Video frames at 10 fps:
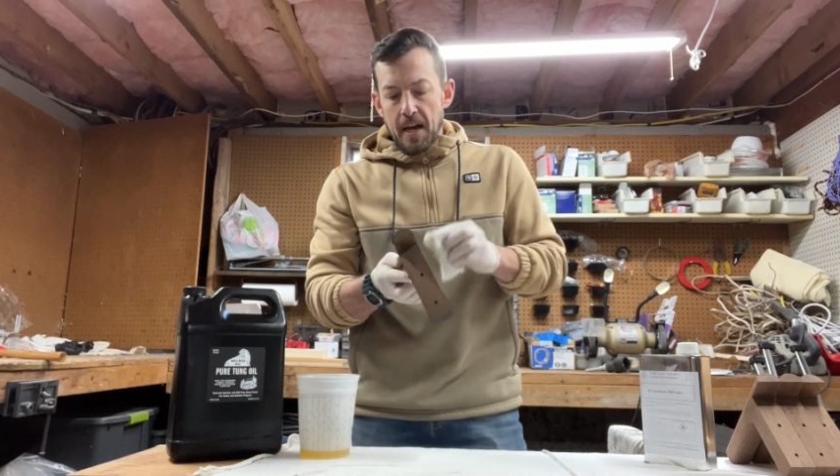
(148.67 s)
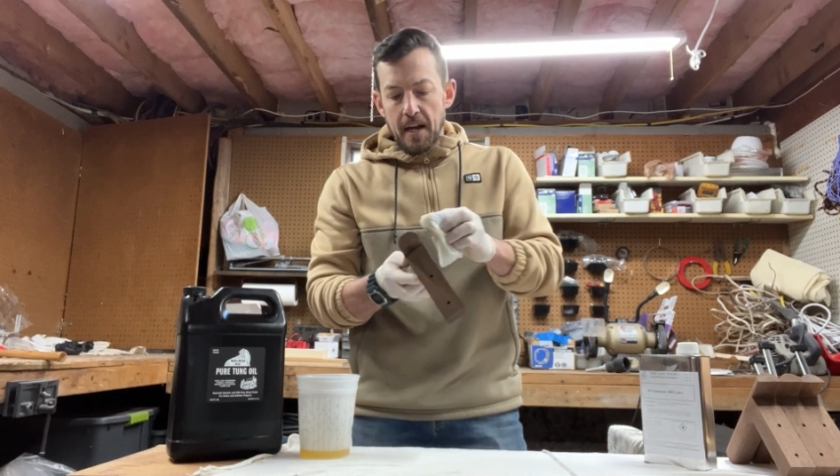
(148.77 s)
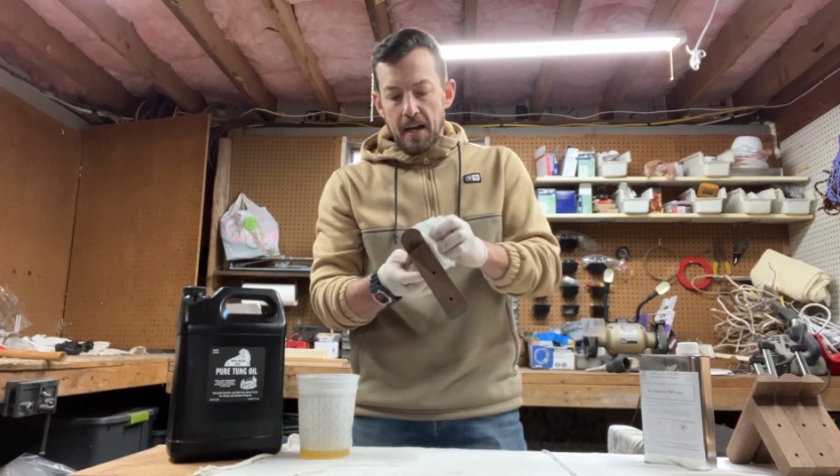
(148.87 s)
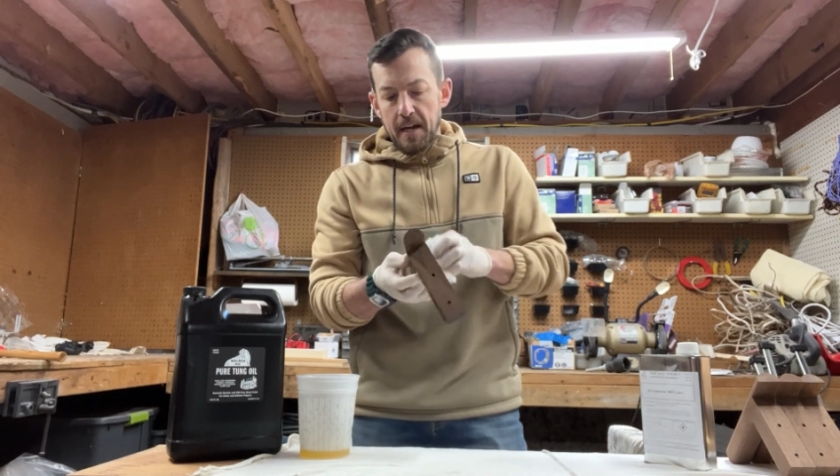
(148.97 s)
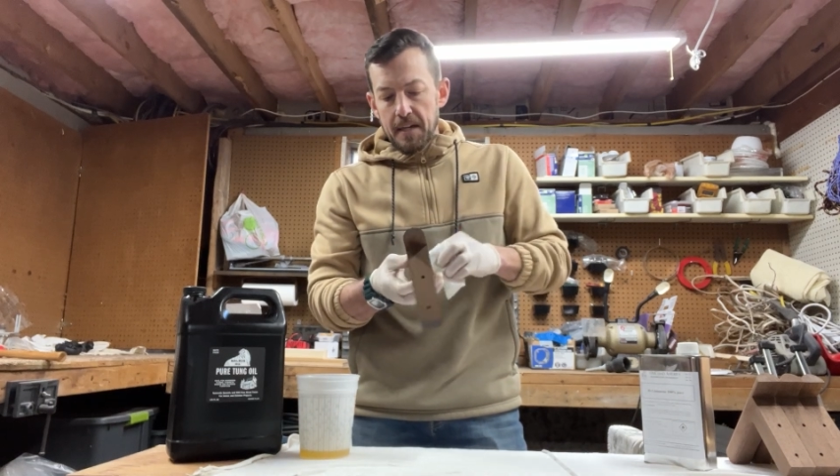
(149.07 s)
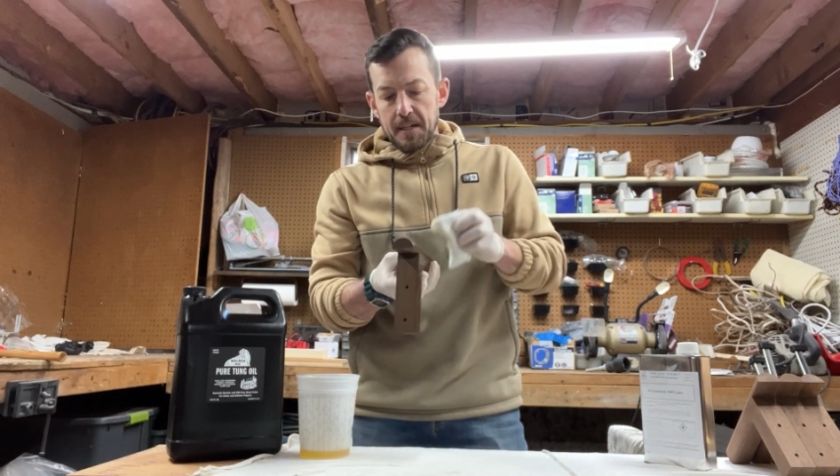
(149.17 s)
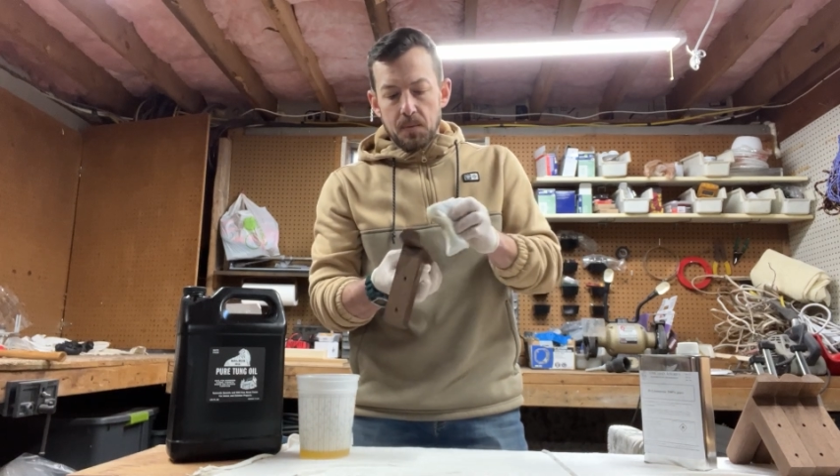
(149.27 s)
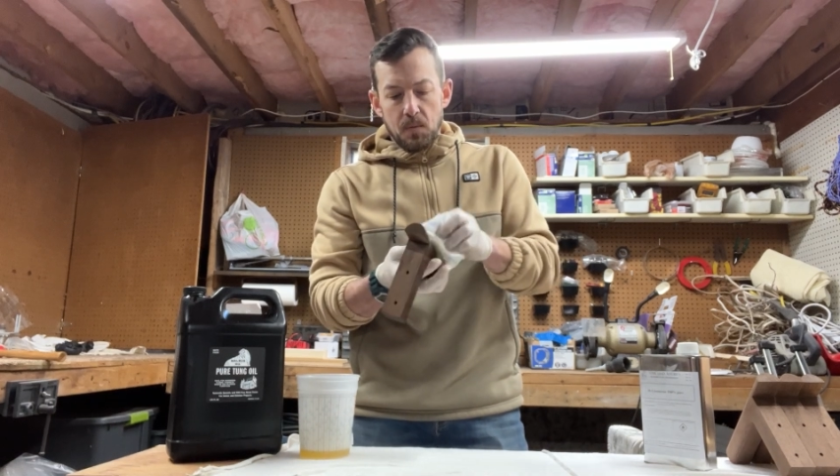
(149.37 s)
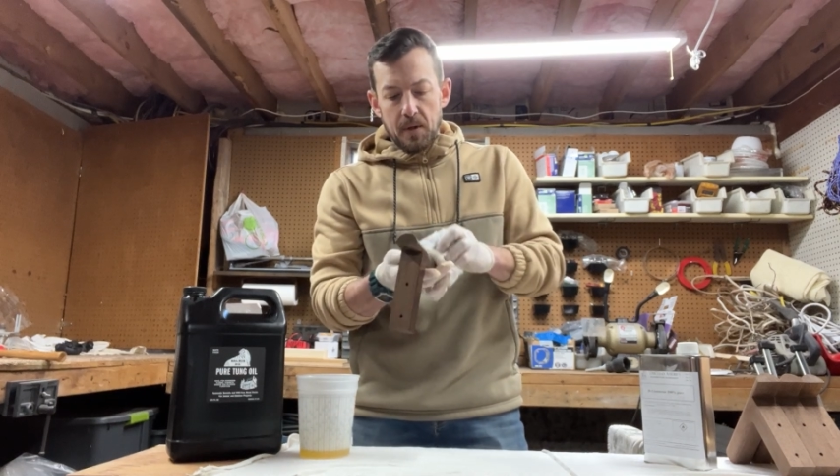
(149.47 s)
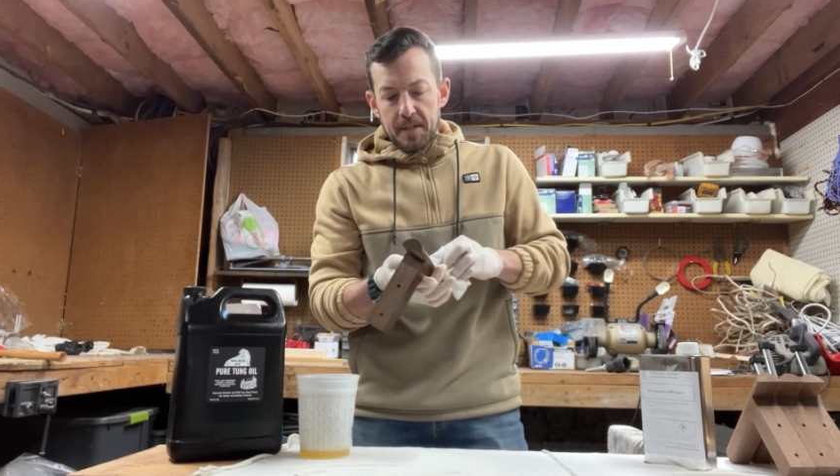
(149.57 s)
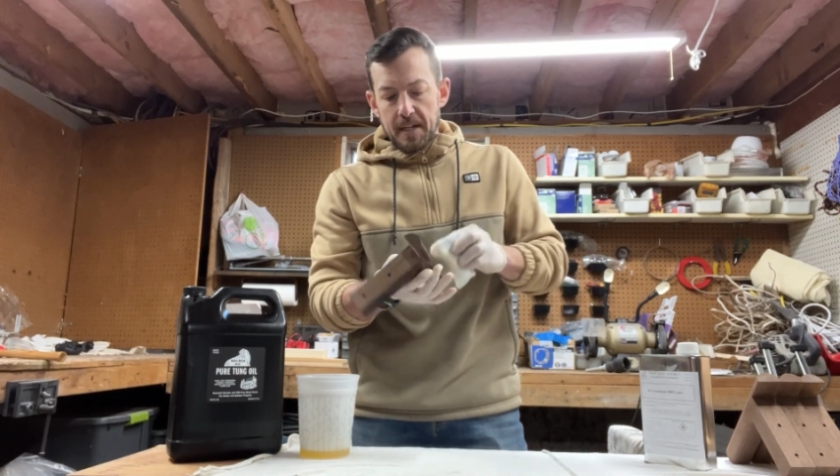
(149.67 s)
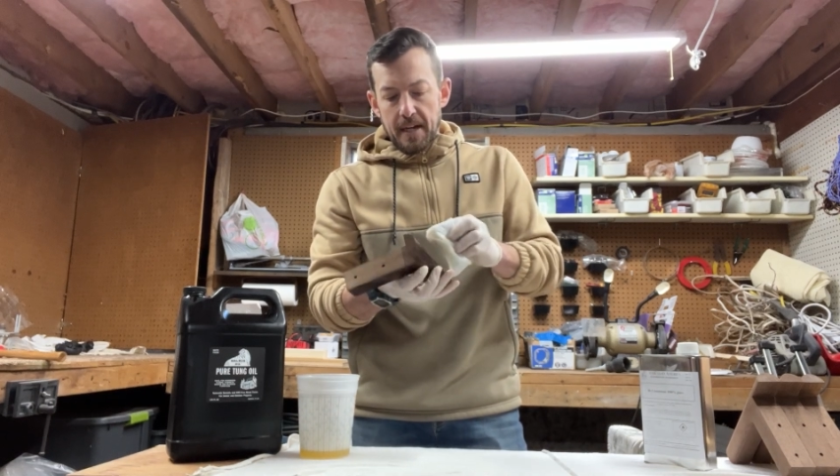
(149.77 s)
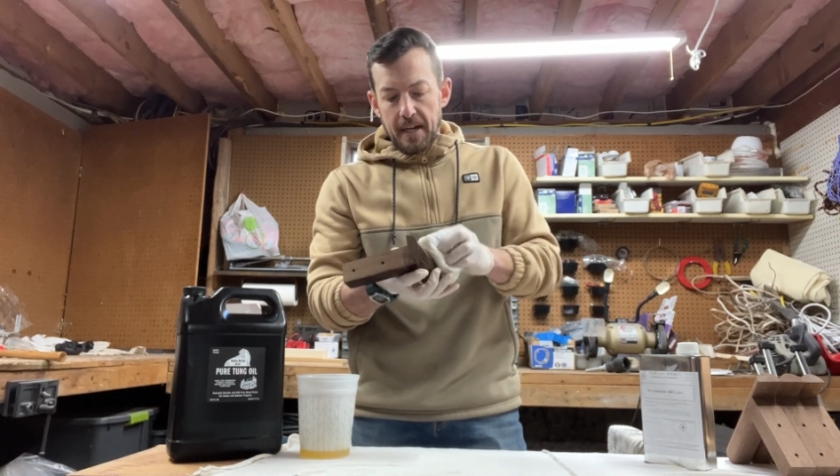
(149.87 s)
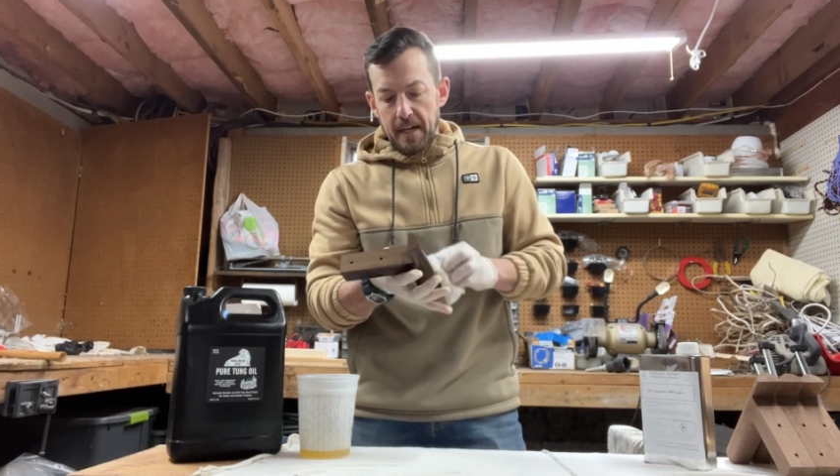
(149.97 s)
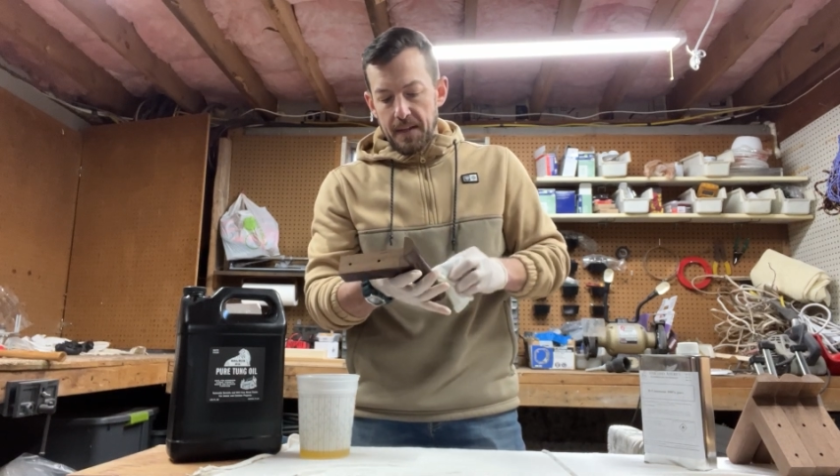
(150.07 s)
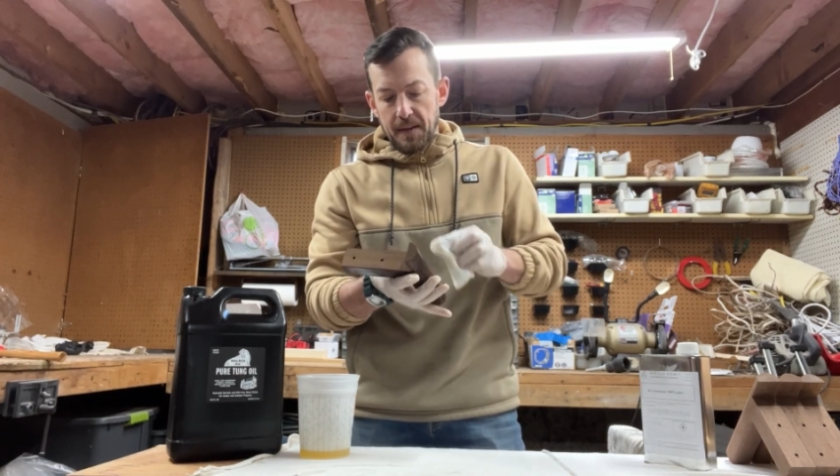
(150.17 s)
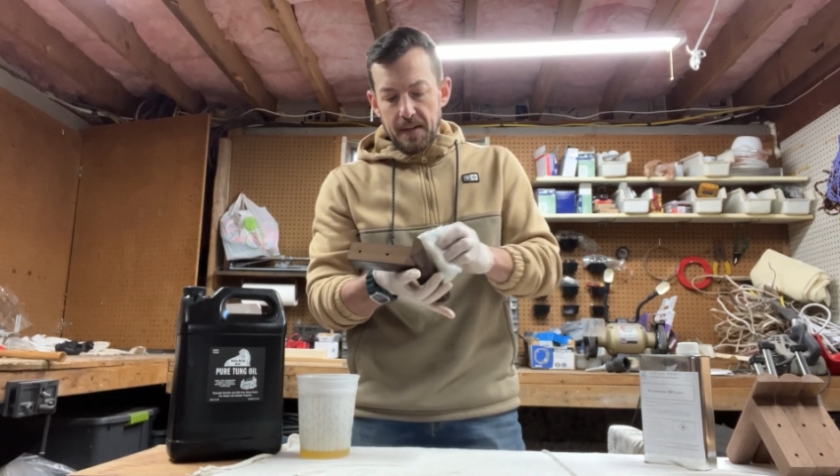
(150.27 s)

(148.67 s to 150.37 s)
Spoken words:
And once I get